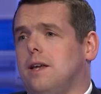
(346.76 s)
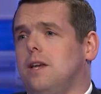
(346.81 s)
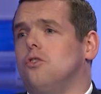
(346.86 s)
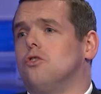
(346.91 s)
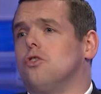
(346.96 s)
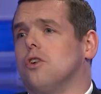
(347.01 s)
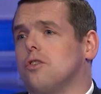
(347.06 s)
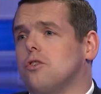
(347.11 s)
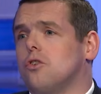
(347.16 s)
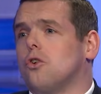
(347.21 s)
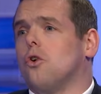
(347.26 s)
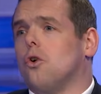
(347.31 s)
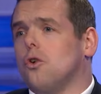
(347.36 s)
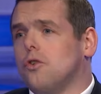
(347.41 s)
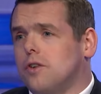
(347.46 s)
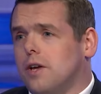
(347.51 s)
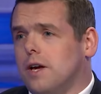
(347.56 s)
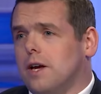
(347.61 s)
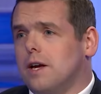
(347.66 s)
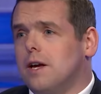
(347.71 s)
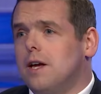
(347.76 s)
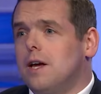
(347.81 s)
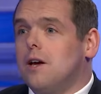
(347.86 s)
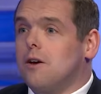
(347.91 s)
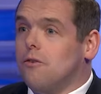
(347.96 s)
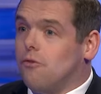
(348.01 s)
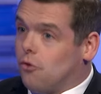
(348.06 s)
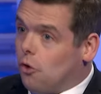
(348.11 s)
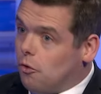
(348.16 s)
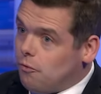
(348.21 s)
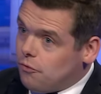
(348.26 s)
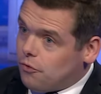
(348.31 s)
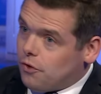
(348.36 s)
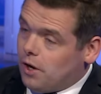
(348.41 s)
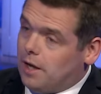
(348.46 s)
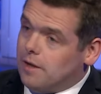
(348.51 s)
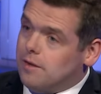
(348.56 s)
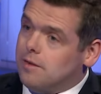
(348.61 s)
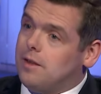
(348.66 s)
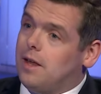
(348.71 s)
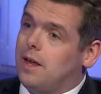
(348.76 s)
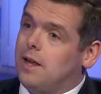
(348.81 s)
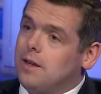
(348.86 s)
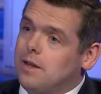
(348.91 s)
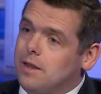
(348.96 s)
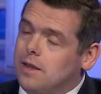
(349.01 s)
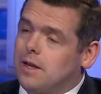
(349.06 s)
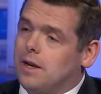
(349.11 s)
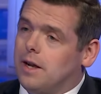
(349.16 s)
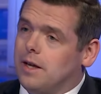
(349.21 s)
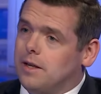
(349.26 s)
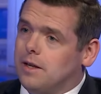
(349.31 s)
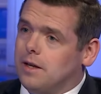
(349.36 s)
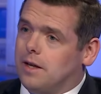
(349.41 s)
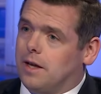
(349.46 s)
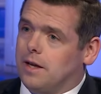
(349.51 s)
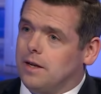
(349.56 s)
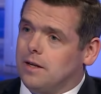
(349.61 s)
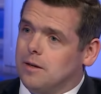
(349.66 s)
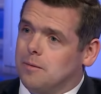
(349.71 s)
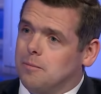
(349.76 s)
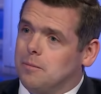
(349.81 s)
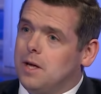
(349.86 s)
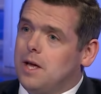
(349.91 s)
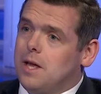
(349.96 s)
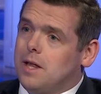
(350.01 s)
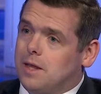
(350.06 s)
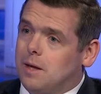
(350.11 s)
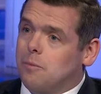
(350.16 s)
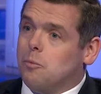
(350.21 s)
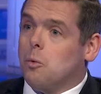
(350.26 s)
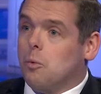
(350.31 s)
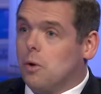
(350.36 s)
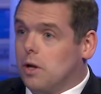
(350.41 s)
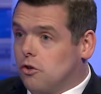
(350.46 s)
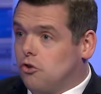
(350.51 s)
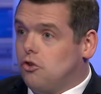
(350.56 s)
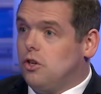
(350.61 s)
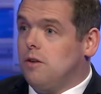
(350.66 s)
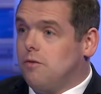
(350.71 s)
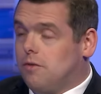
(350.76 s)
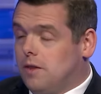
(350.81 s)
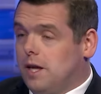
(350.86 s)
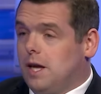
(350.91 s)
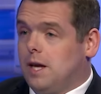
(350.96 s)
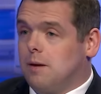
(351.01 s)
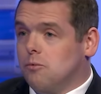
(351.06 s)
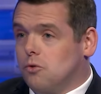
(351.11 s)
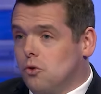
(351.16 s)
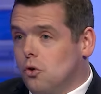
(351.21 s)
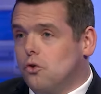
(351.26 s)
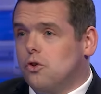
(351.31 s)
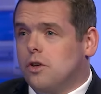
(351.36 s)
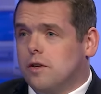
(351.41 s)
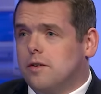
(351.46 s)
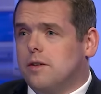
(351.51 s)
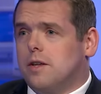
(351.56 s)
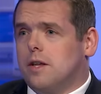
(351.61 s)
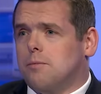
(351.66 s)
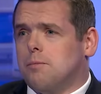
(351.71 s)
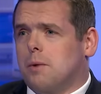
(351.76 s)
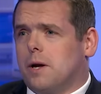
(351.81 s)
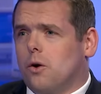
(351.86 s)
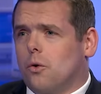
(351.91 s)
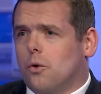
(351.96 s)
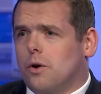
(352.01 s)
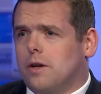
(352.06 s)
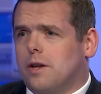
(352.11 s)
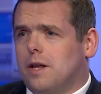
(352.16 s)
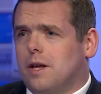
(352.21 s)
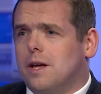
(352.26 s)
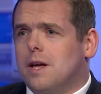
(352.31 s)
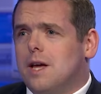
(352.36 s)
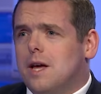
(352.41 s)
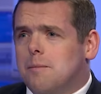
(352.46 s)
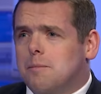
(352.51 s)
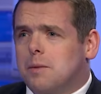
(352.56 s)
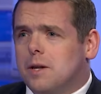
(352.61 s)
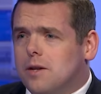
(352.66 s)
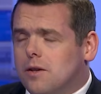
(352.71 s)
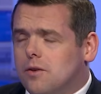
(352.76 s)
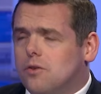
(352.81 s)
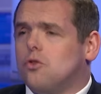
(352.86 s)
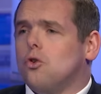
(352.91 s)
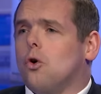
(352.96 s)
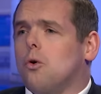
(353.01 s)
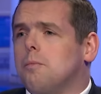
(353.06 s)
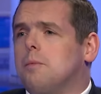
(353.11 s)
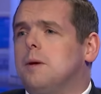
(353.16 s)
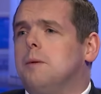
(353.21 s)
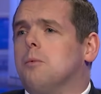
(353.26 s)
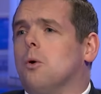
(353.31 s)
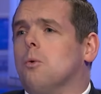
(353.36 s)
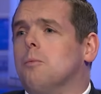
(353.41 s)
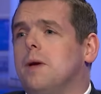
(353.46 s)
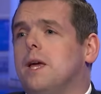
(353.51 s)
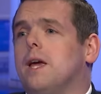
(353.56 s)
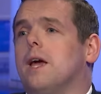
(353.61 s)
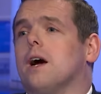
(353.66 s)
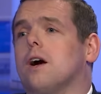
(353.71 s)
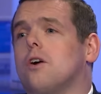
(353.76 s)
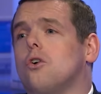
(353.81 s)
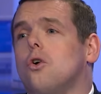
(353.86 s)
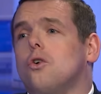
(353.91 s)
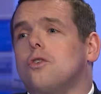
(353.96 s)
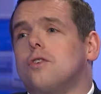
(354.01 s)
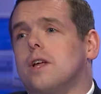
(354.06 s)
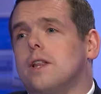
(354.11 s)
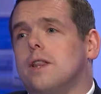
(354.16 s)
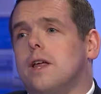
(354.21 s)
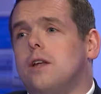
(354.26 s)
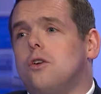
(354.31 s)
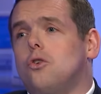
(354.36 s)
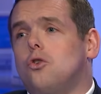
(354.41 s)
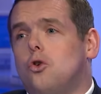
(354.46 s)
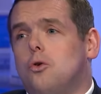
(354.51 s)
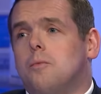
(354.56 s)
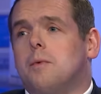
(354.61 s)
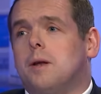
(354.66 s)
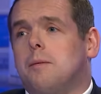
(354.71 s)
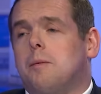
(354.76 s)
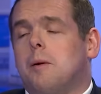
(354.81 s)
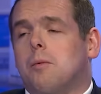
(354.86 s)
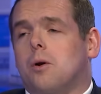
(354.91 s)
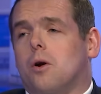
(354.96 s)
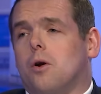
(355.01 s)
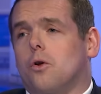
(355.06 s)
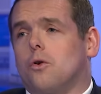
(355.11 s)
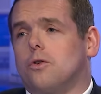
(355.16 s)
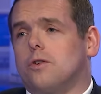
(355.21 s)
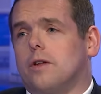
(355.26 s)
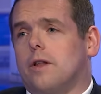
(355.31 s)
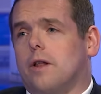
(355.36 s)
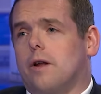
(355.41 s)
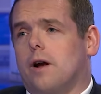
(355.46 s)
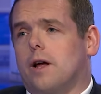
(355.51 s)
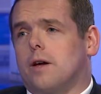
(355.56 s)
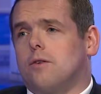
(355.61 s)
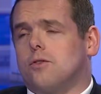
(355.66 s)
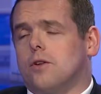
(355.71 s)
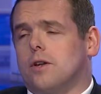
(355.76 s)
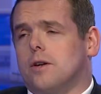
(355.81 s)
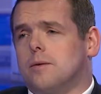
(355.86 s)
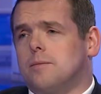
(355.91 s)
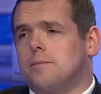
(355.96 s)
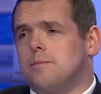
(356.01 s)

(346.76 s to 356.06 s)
dangerous crossing from France into the United Kingdom, then we will achieve the aims, not just in this priority, but to stop people making a crossing that too many people are losing their lives in.